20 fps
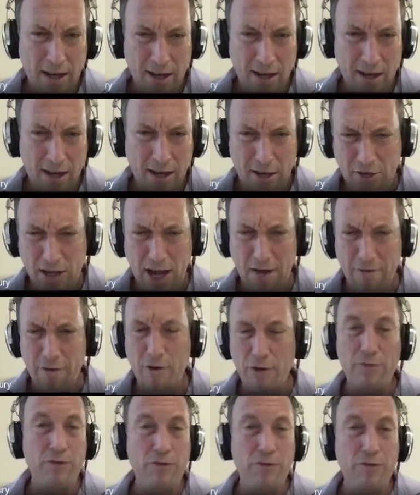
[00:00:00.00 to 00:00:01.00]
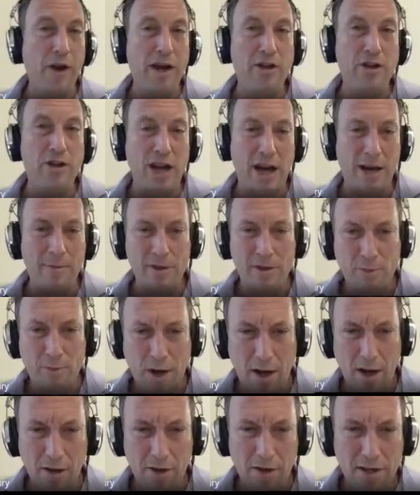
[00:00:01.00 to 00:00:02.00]
And then Gustavo, great job
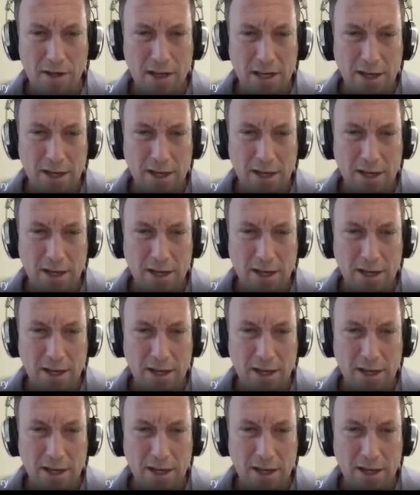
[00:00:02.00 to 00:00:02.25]
as well, and